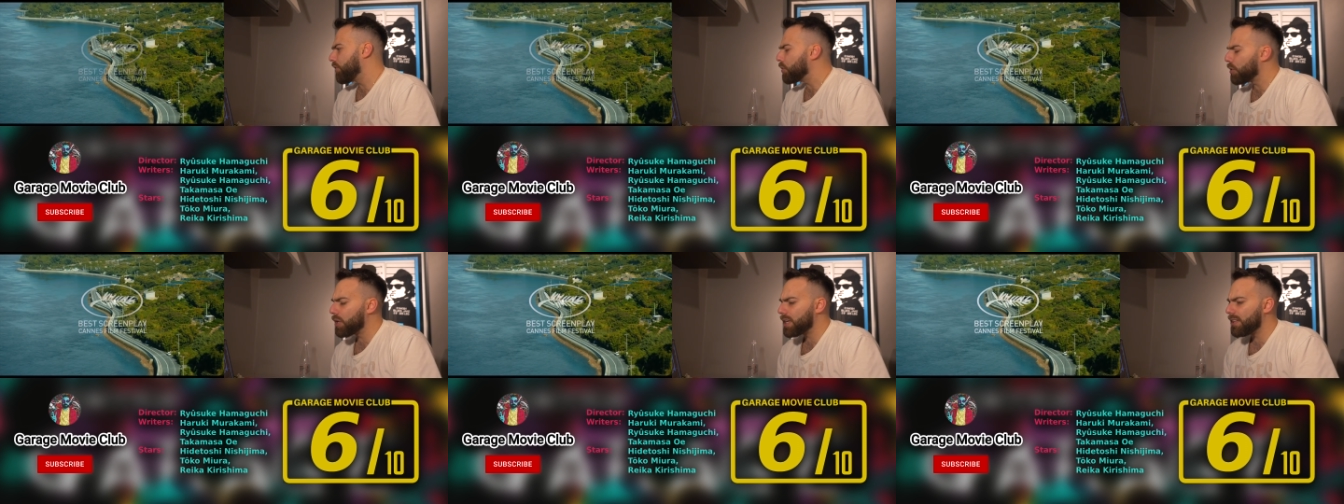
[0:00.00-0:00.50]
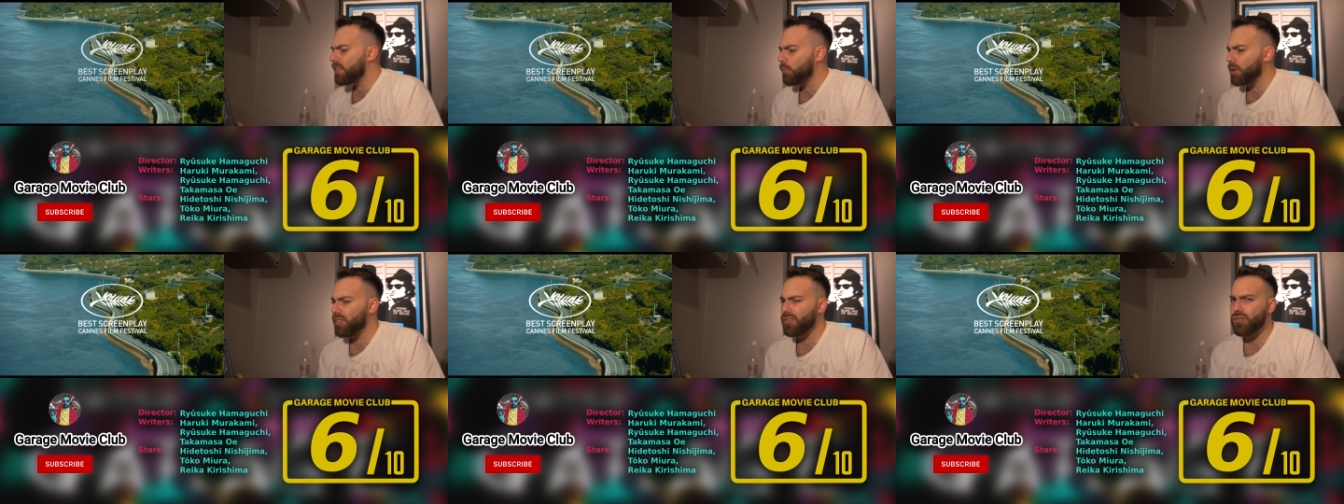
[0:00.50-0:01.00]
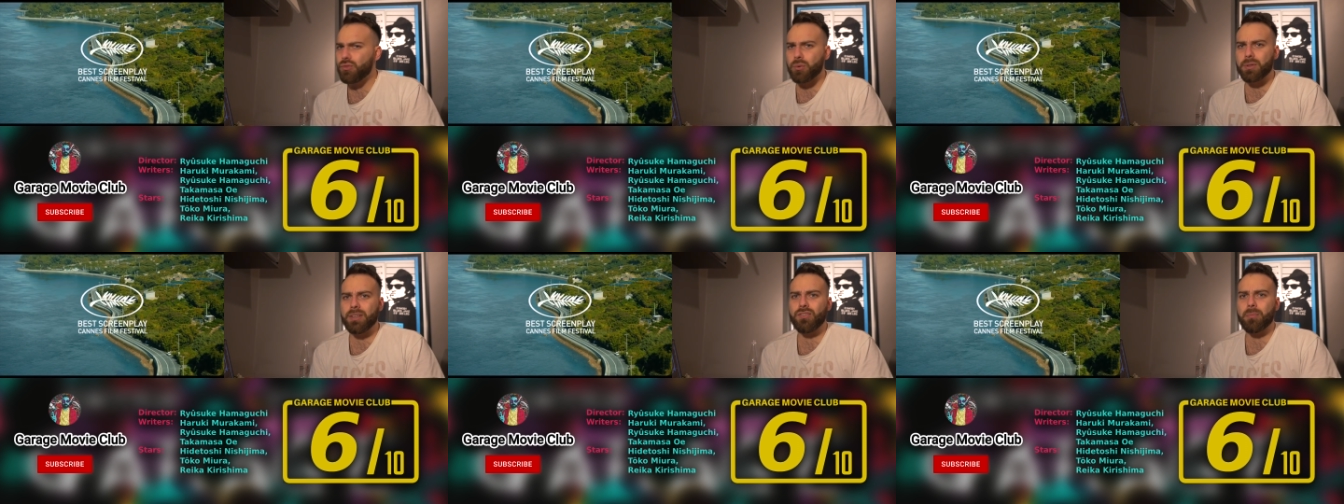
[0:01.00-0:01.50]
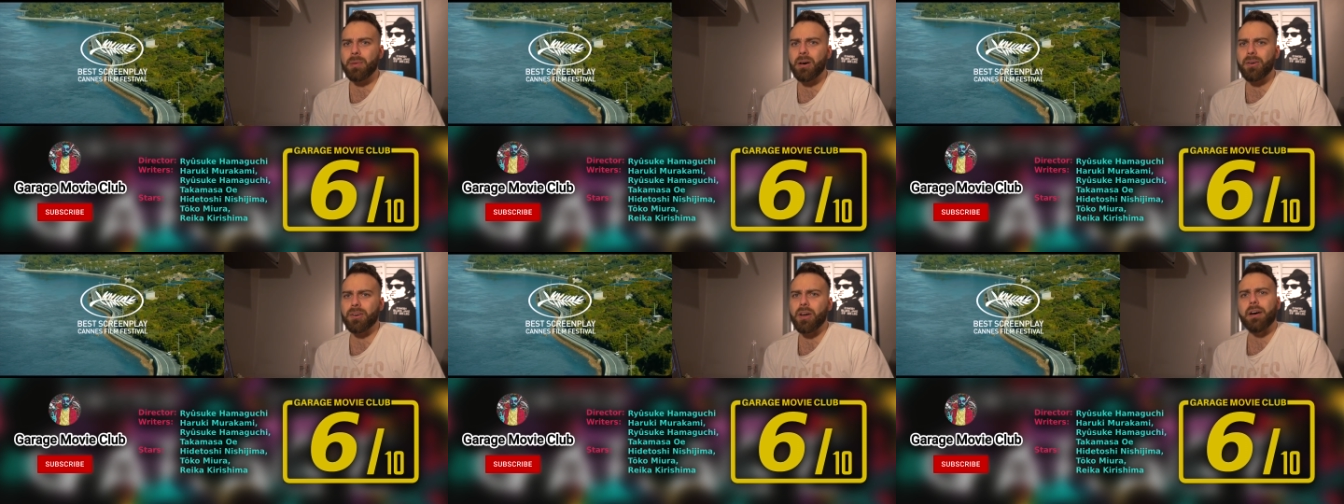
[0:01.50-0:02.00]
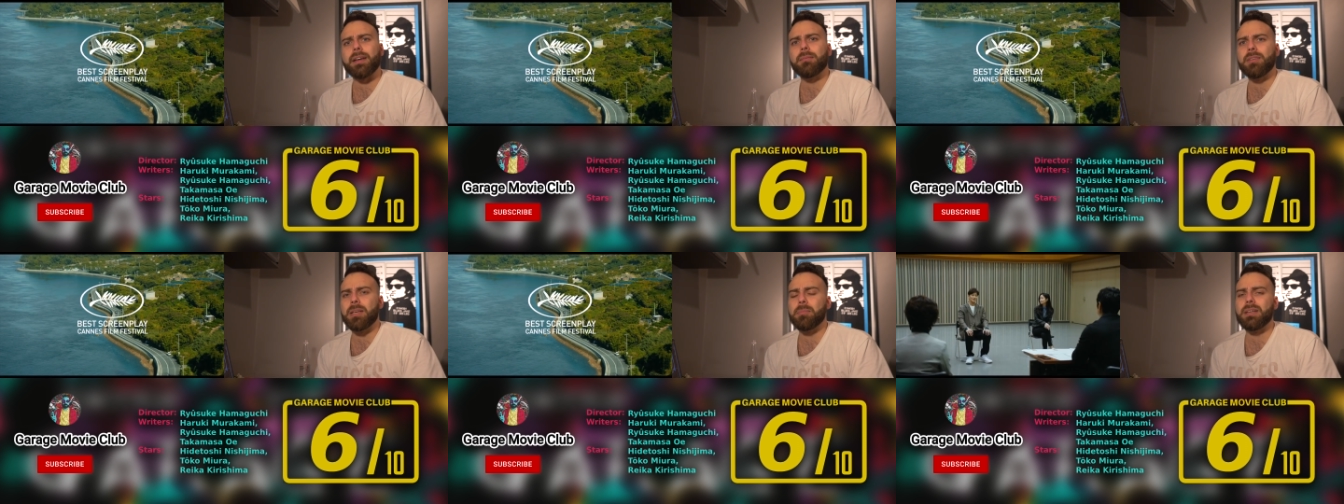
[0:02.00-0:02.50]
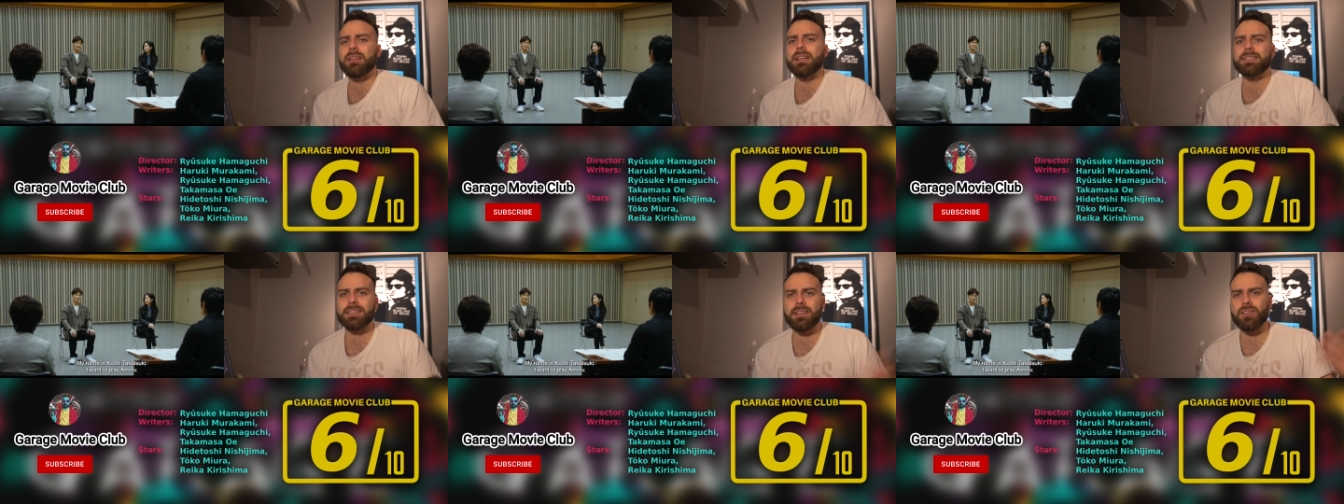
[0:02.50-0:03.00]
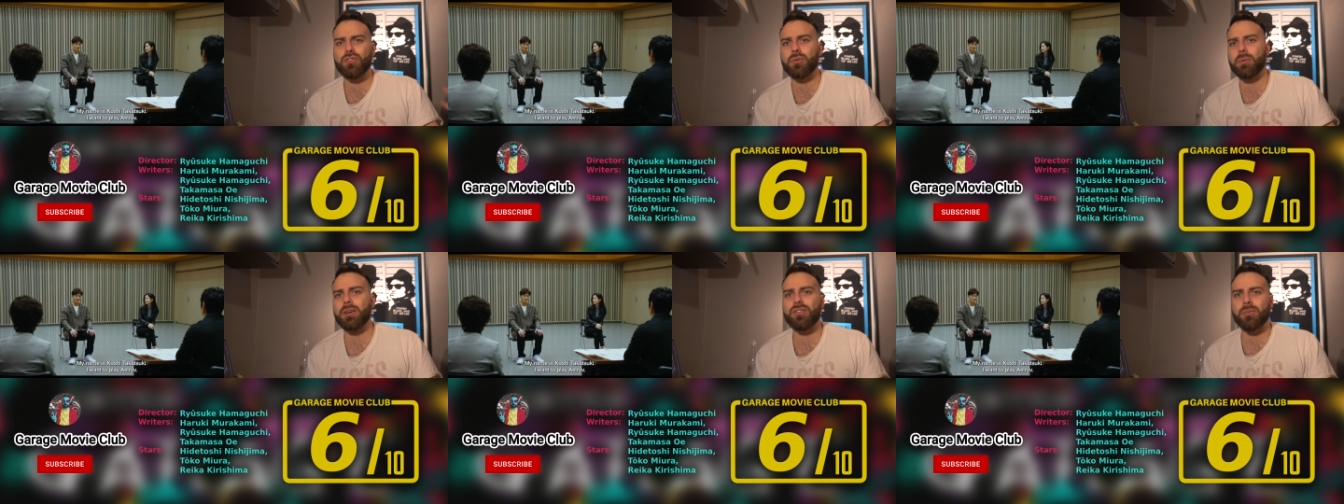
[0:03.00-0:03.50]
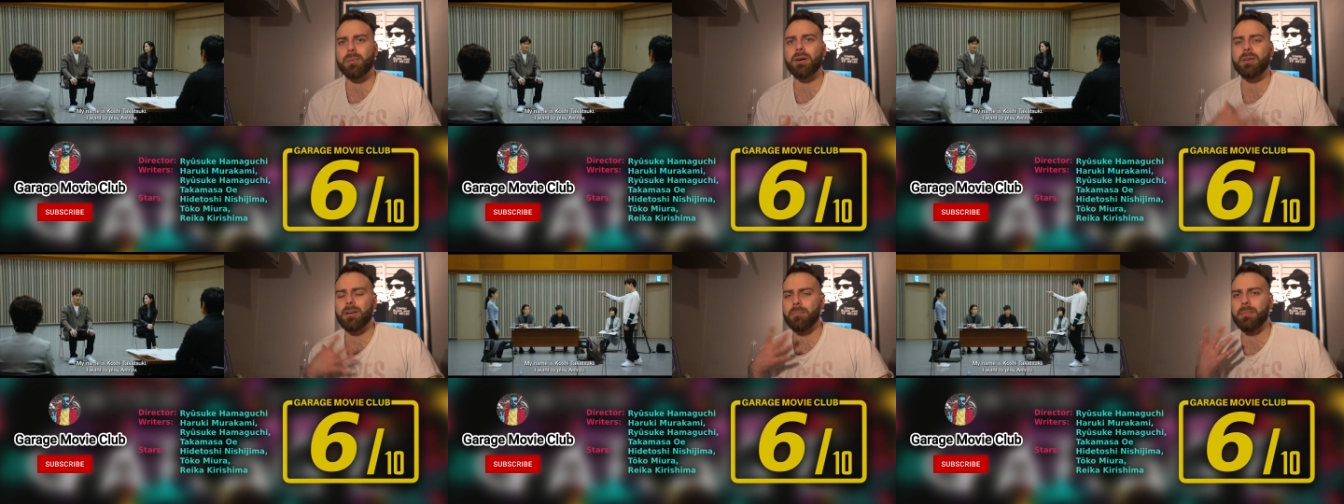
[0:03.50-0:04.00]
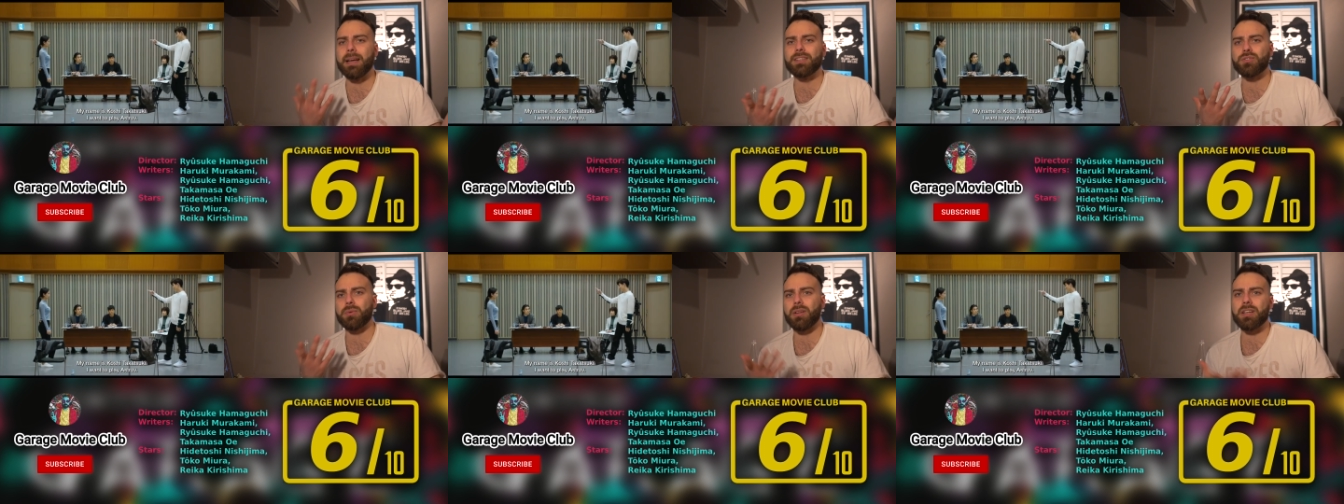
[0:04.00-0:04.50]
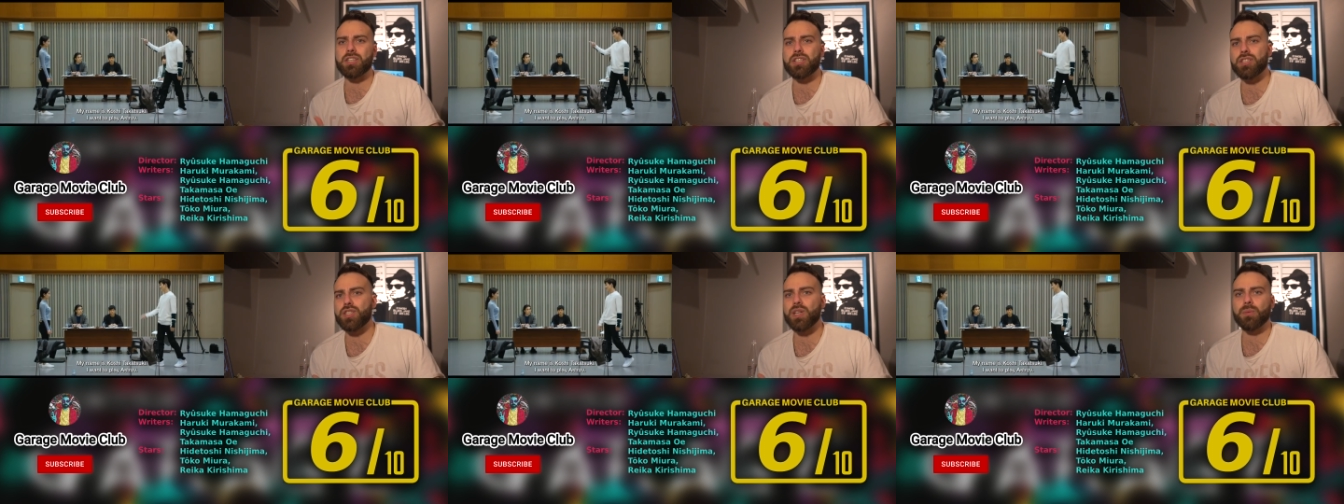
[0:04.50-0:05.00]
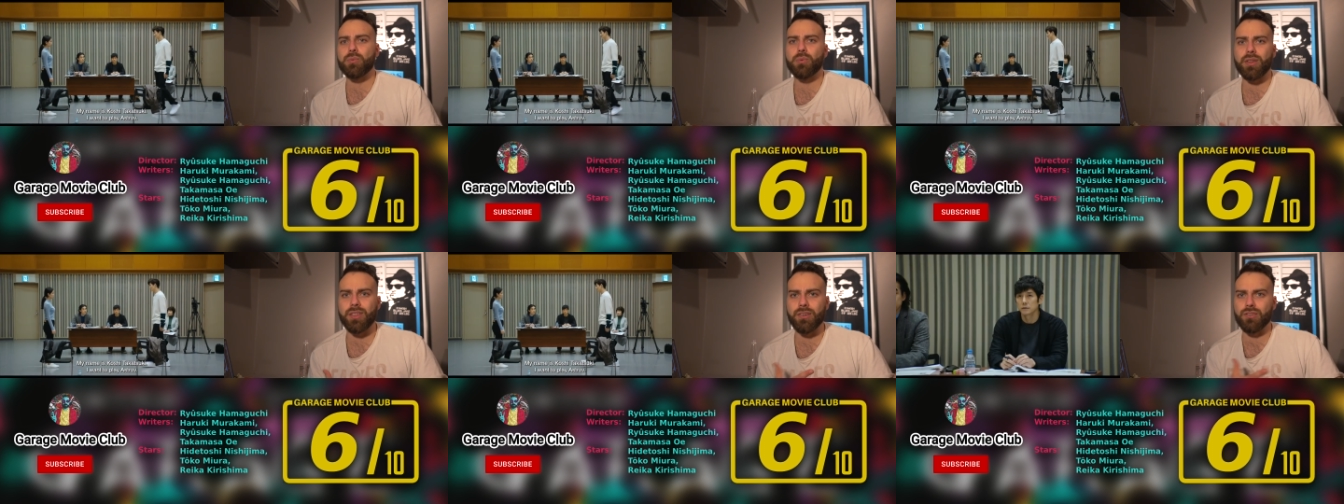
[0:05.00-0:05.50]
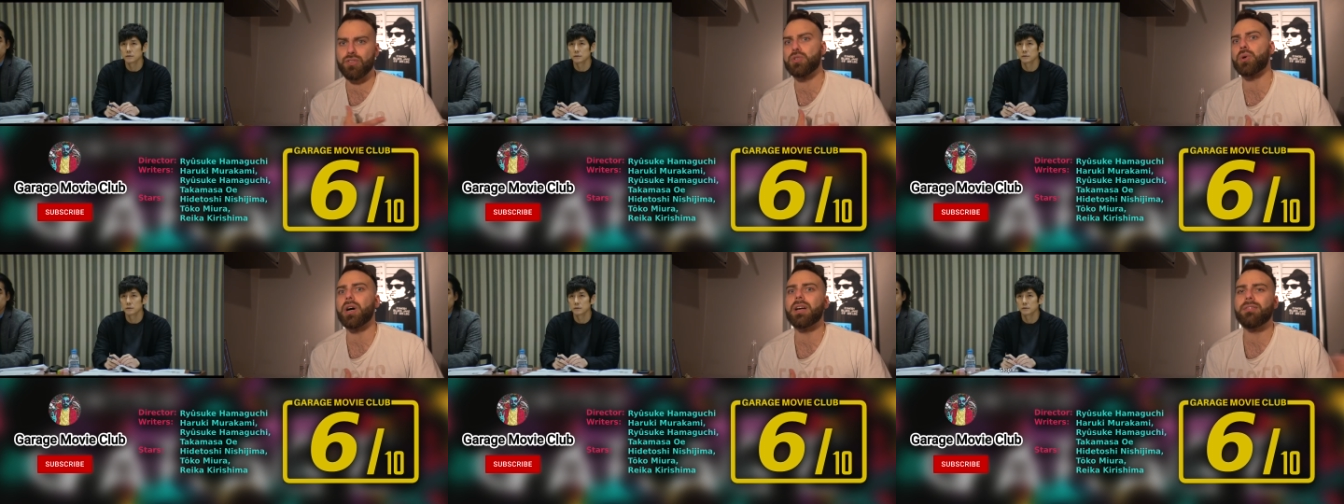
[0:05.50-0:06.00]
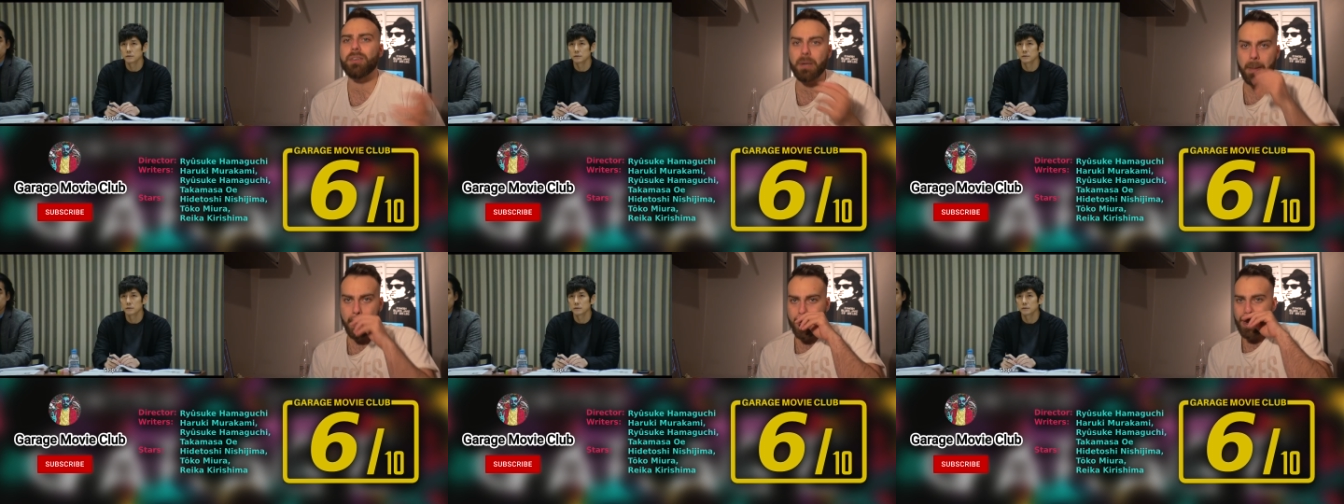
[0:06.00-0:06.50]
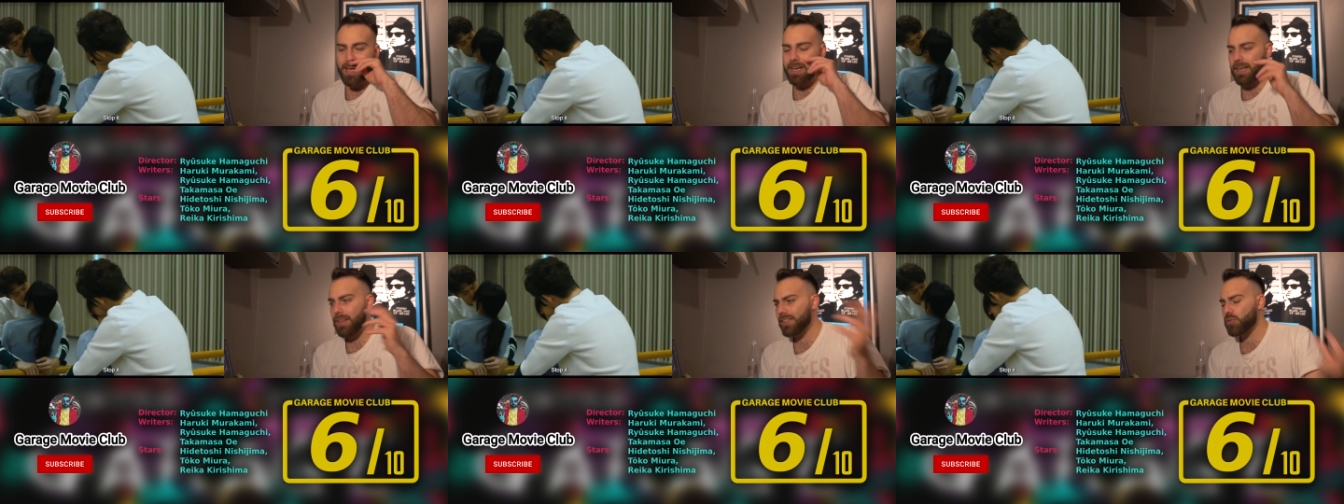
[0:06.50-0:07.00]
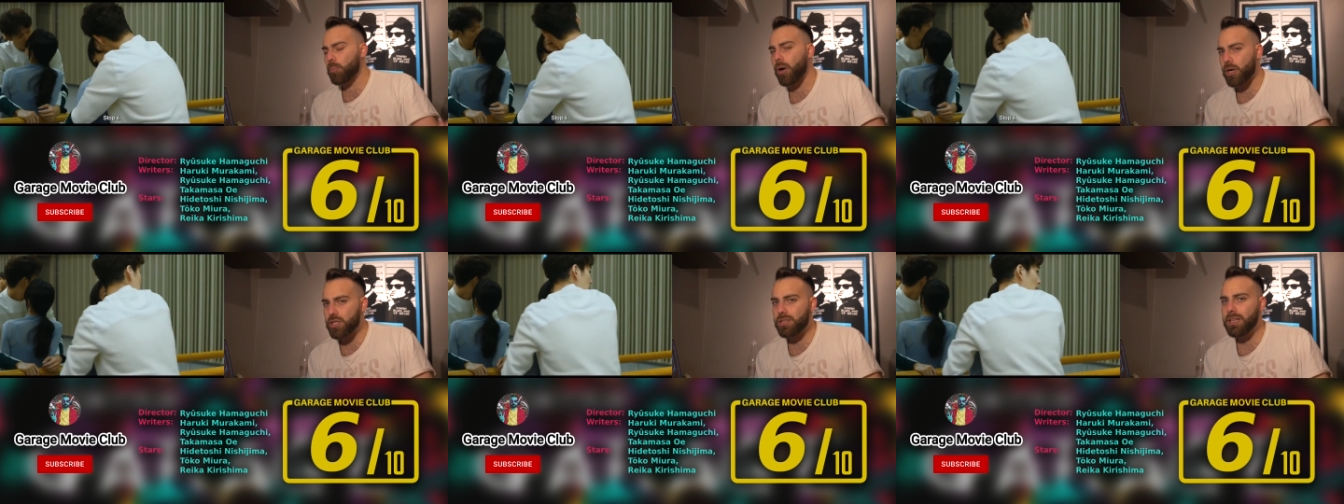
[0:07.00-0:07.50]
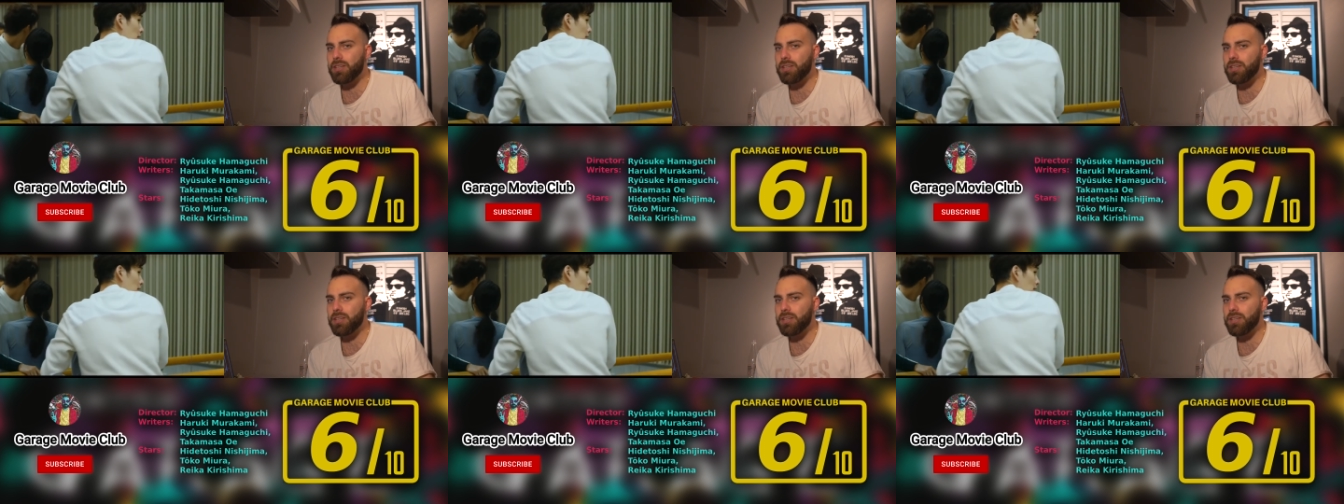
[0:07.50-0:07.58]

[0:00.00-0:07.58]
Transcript: you look at what the story is about on IMDb, they say the story is about a man's relationship with his driver, and that's partially